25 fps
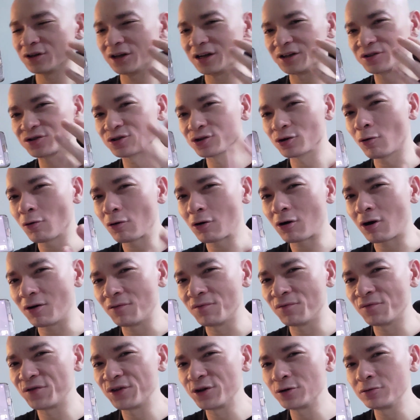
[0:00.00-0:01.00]
it's so
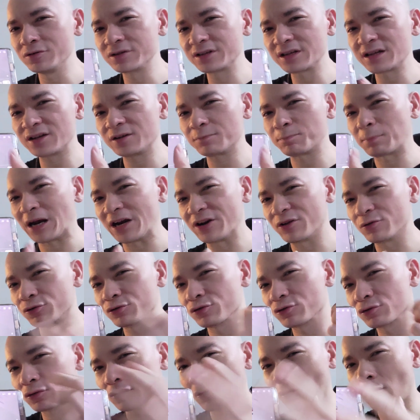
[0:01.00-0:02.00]
confusing, but you
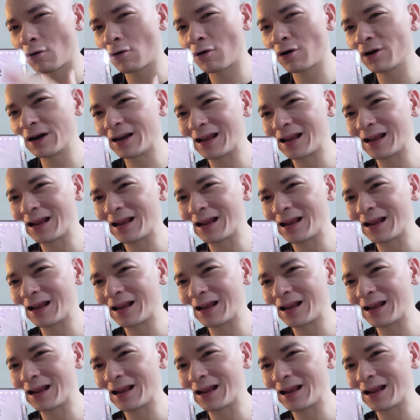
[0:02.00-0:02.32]
saw